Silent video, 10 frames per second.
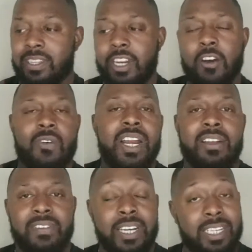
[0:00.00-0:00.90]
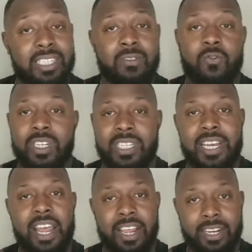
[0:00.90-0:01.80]
you know, right after that, someone
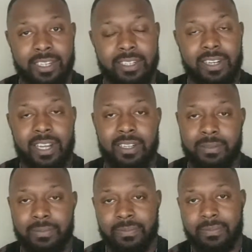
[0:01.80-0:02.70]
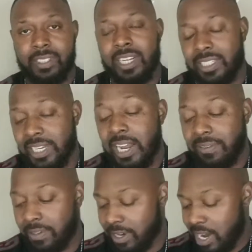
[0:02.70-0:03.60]
snagged
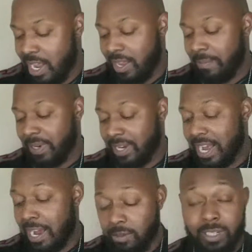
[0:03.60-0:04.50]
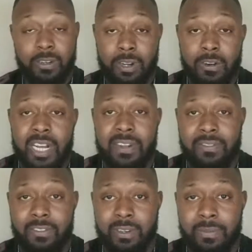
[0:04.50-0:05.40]
Stafford. I was going to go
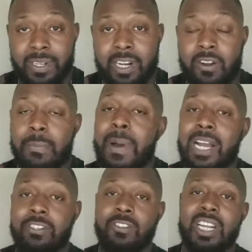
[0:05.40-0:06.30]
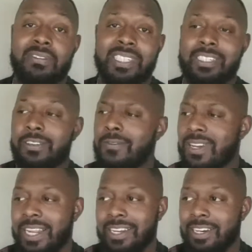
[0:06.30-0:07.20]
after him. You know, in mock drafts, he's
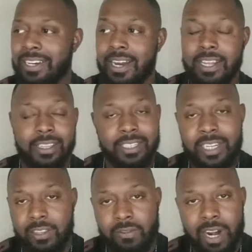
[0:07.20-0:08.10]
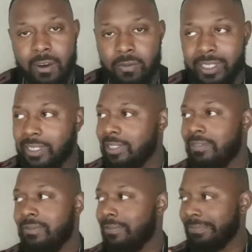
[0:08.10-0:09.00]
going like in the 9th or 10th round, which is